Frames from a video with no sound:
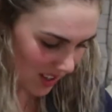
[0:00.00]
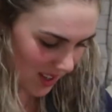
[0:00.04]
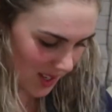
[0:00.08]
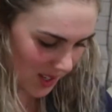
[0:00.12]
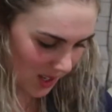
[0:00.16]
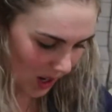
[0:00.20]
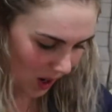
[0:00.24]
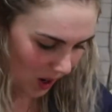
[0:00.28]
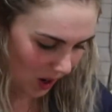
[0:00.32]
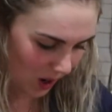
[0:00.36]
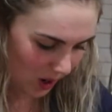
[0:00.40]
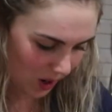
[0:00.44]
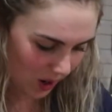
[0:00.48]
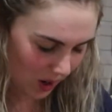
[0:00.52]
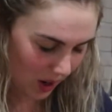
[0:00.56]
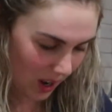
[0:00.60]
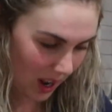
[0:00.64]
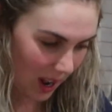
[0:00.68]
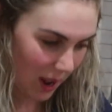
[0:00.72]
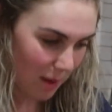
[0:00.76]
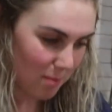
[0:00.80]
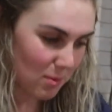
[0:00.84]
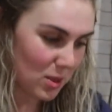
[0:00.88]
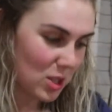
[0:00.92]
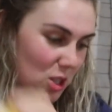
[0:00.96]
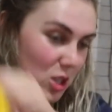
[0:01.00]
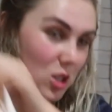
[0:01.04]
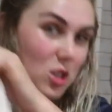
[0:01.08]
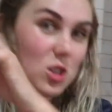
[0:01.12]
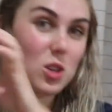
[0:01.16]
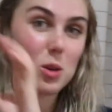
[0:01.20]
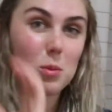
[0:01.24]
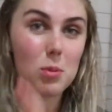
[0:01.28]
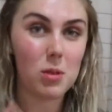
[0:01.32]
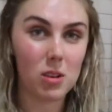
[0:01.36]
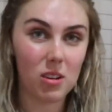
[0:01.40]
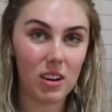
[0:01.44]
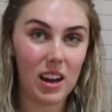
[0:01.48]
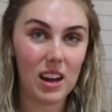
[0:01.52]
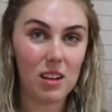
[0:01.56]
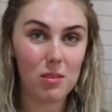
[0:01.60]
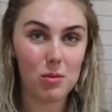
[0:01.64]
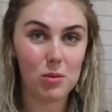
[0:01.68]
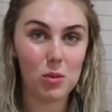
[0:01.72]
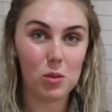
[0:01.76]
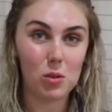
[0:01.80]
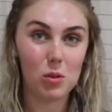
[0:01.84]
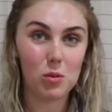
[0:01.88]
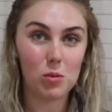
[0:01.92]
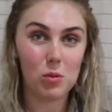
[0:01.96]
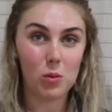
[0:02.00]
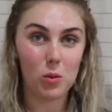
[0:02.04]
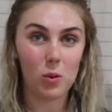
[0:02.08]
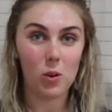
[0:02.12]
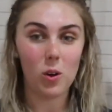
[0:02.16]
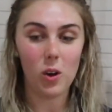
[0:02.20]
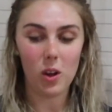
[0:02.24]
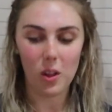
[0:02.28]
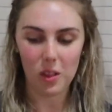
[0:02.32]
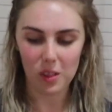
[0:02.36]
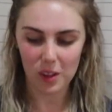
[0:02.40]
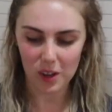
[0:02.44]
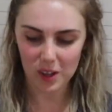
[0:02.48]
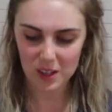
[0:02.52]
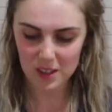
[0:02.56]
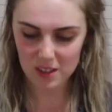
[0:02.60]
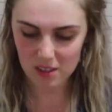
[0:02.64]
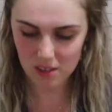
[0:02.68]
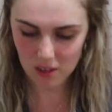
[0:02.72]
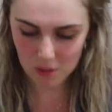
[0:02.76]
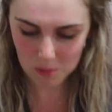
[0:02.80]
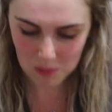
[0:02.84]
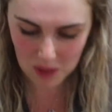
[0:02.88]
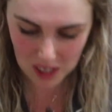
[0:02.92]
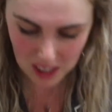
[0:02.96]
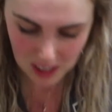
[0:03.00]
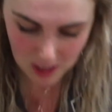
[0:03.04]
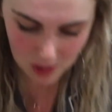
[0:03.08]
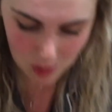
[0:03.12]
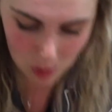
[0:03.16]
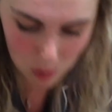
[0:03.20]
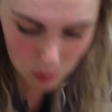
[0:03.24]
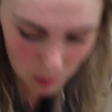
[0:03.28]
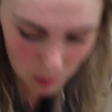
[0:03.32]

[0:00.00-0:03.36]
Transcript: So I'm super grateful for those from my Uncle